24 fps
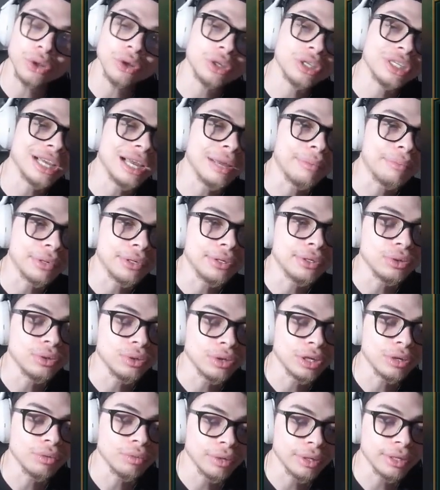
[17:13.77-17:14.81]
champions who
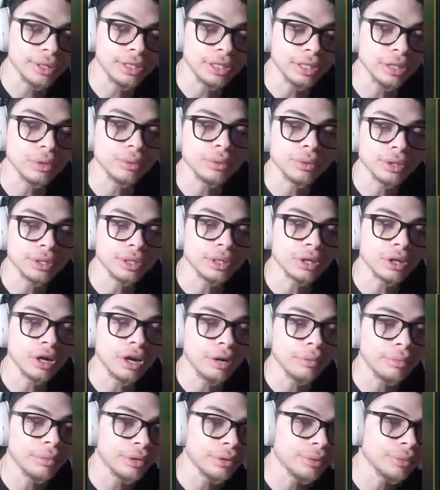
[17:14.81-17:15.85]
can really deal with this
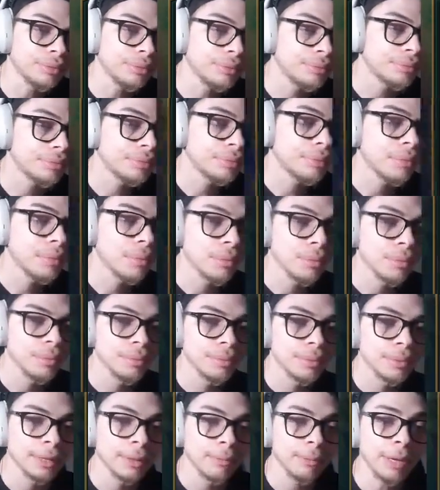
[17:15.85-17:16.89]
combo.
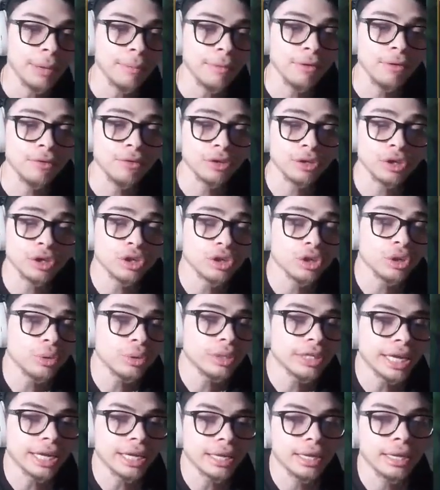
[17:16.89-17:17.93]
Maybe if you're just so
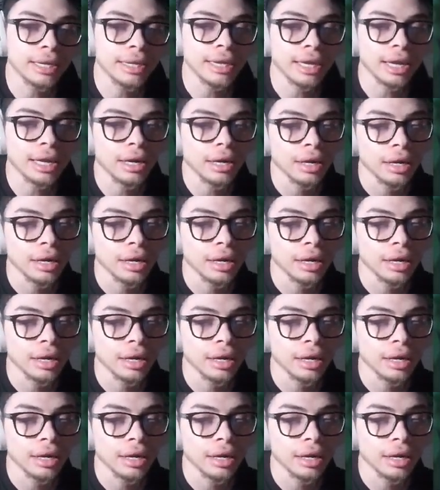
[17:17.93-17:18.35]
tanky that